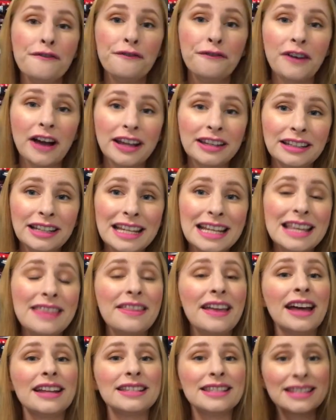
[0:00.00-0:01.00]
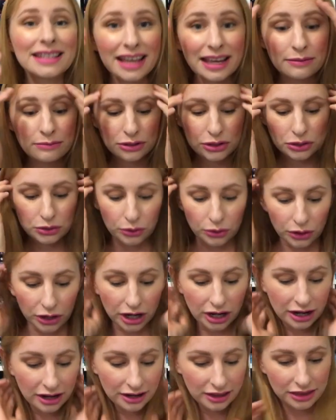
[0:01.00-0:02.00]
Finally, in that same
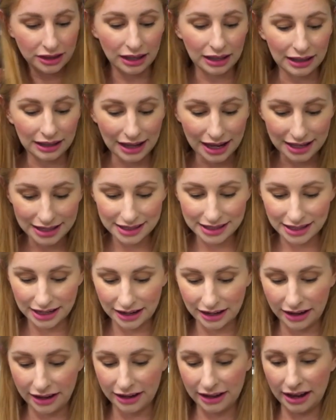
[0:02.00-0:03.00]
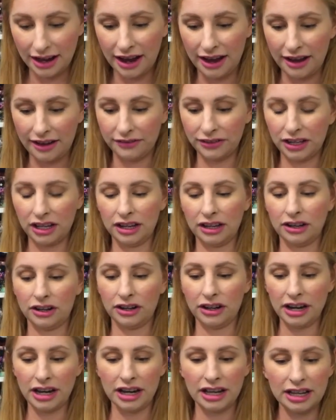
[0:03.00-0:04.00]
store, the last thing I have
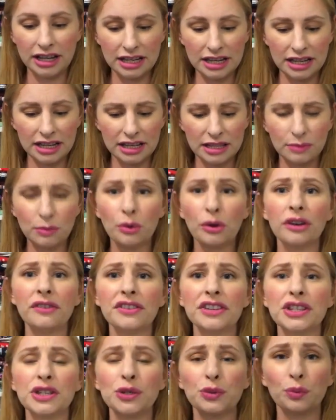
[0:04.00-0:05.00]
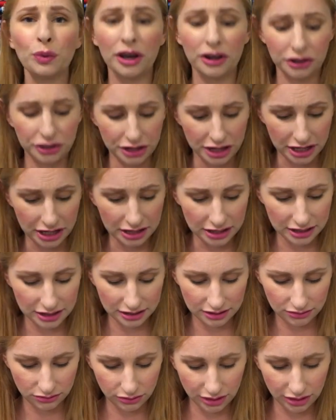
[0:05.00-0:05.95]
here is more of a sweater knit.